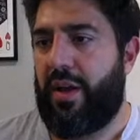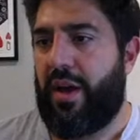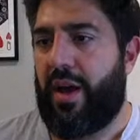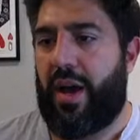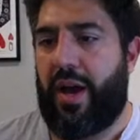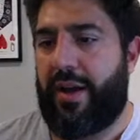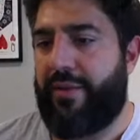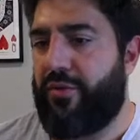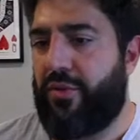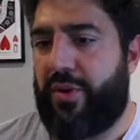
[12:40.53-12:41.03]

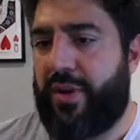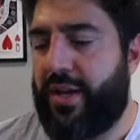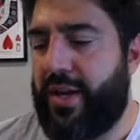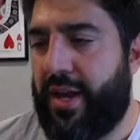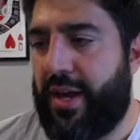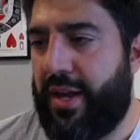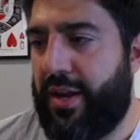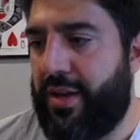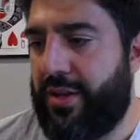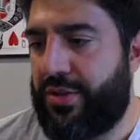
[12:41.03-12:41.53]
I've already
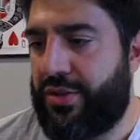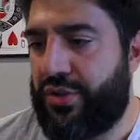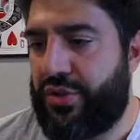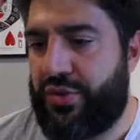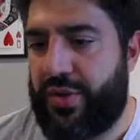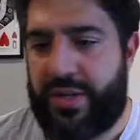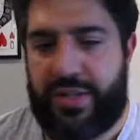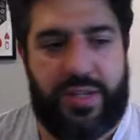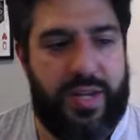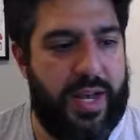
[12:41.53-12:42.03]
got a
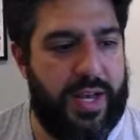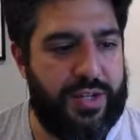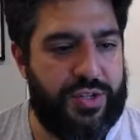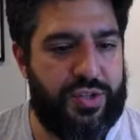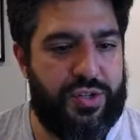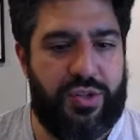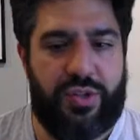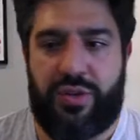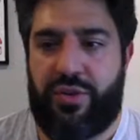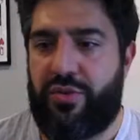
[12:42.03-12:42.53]
stress
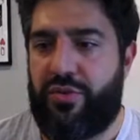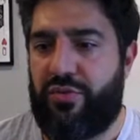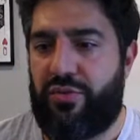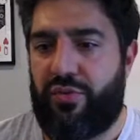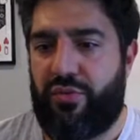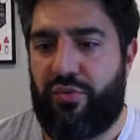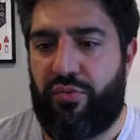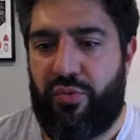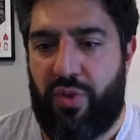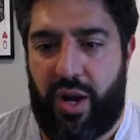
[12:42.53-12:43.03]
test
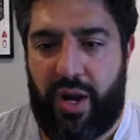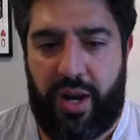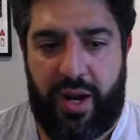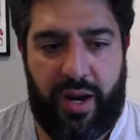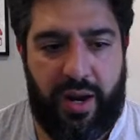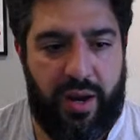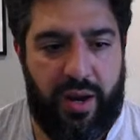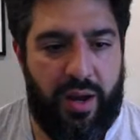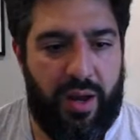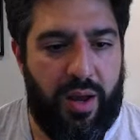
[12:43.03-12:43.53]

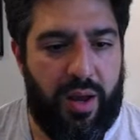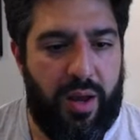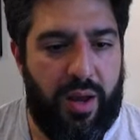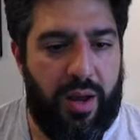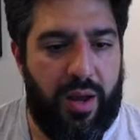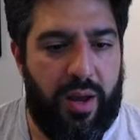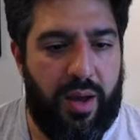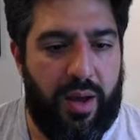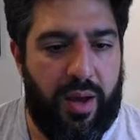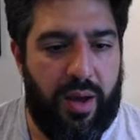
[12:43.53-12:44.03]
running.
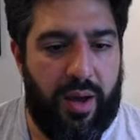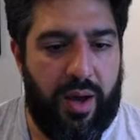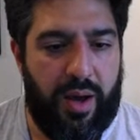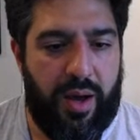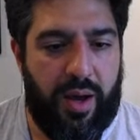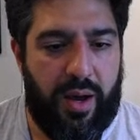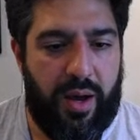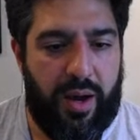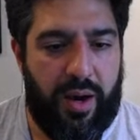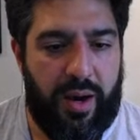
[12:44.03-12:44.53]

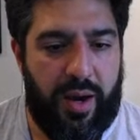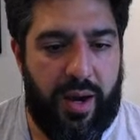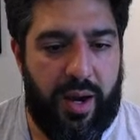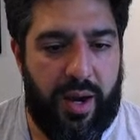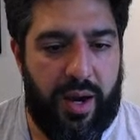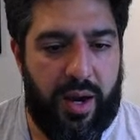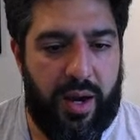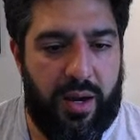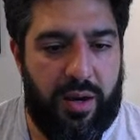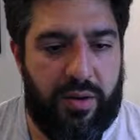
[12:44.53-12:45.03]

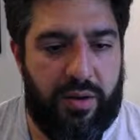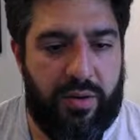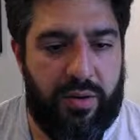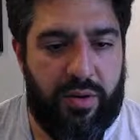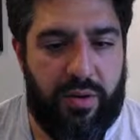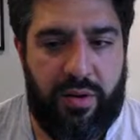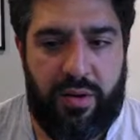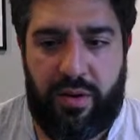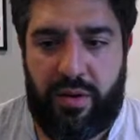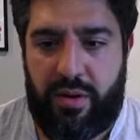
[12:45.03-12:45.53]
And
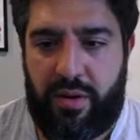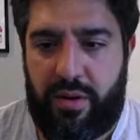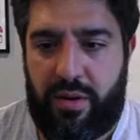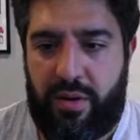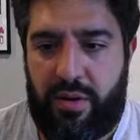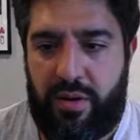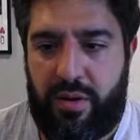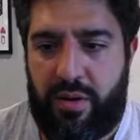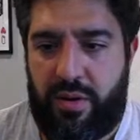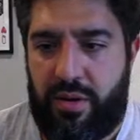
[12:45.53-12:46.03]

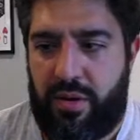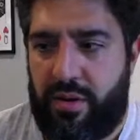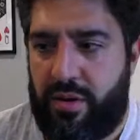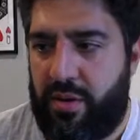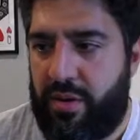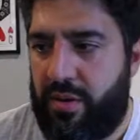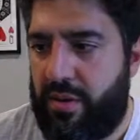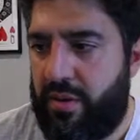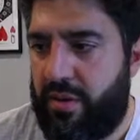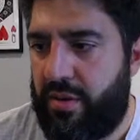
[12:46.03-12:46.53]

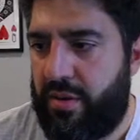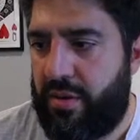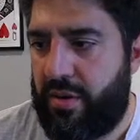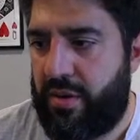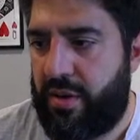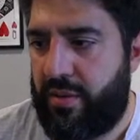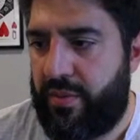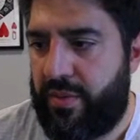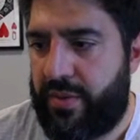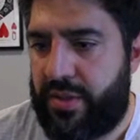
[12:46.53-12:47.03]

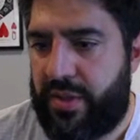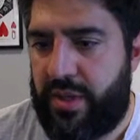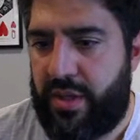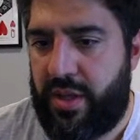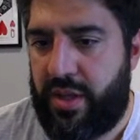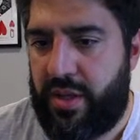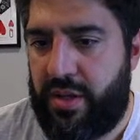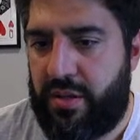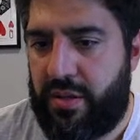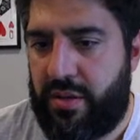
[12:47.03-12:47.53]
can we see
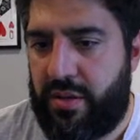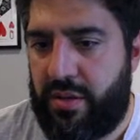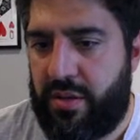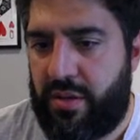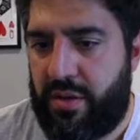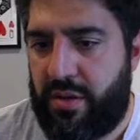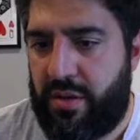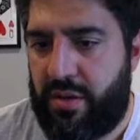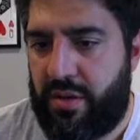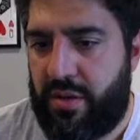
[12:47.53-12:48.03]
that?
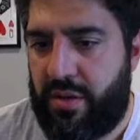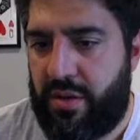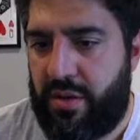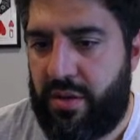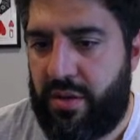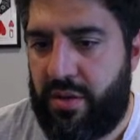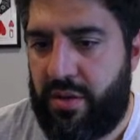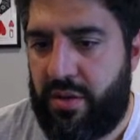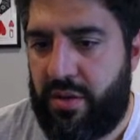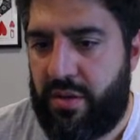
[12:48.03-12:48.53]

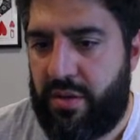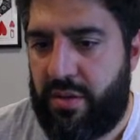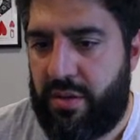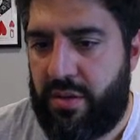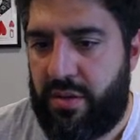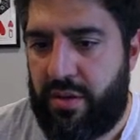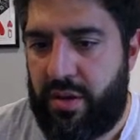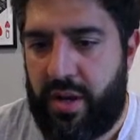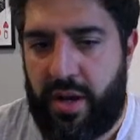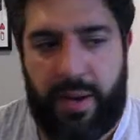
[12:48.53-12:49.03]

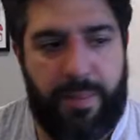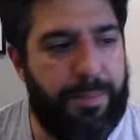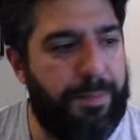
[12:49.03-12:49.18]
Yeah.